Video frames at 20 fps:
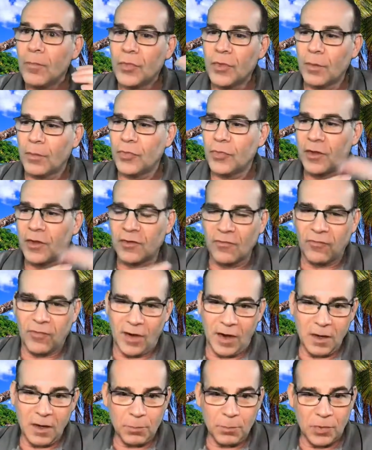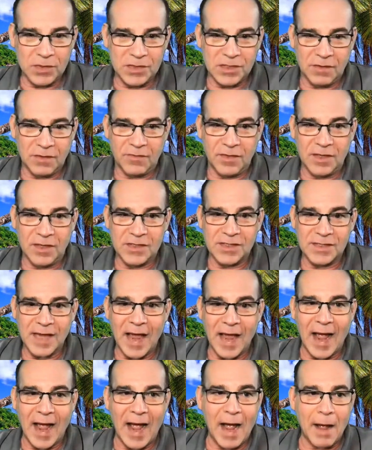the developers of this
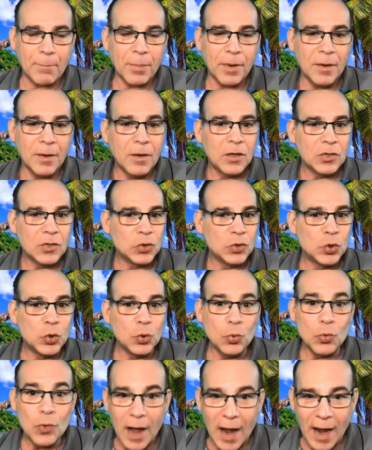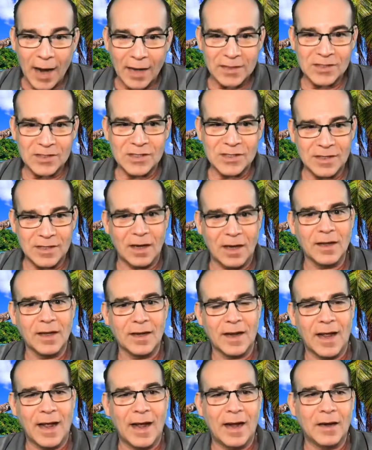app do not sell
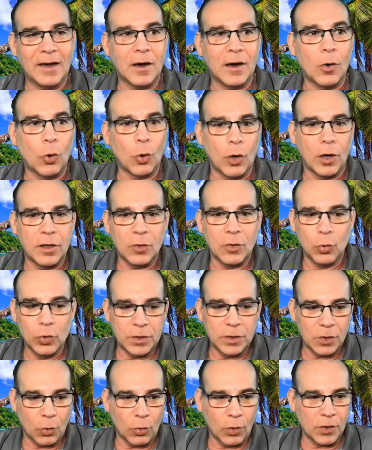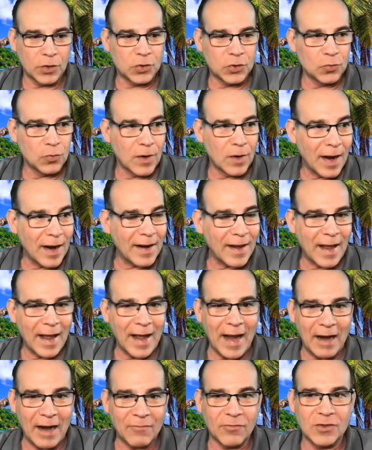it or do not
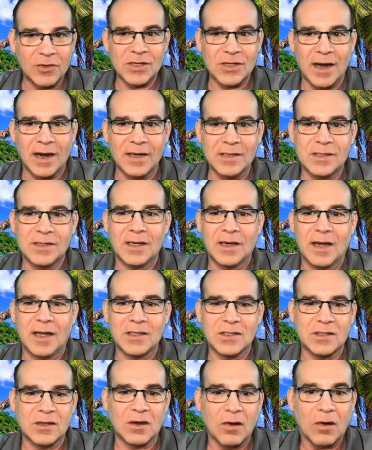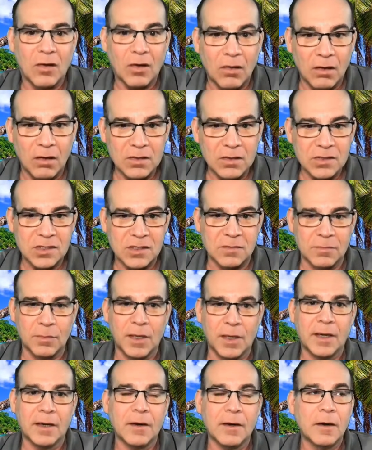advertise it as the
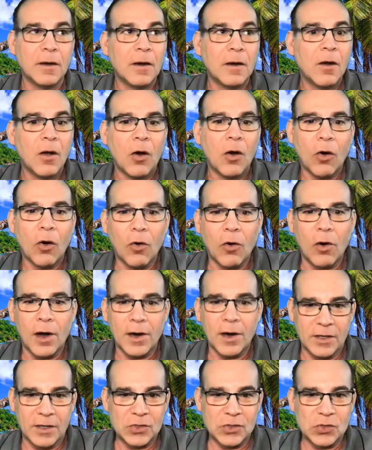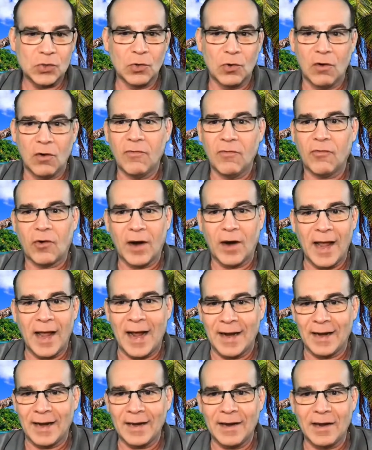ultimate audit tool for
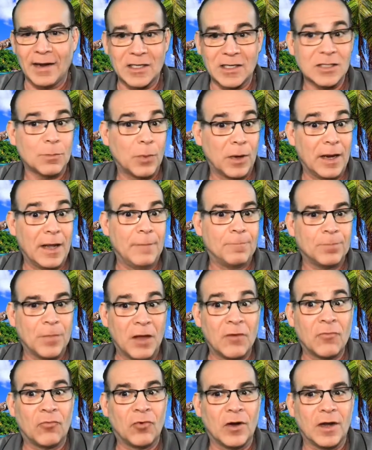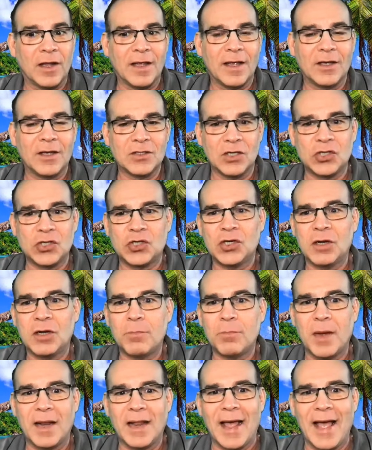analytics, but it really is. It should
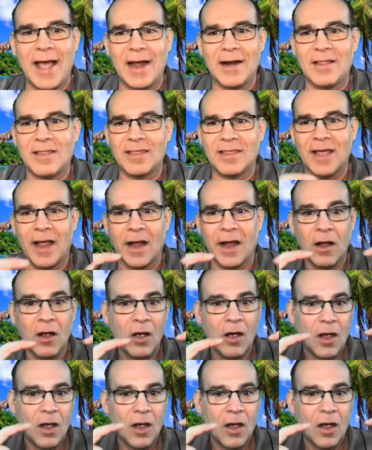be the head thing.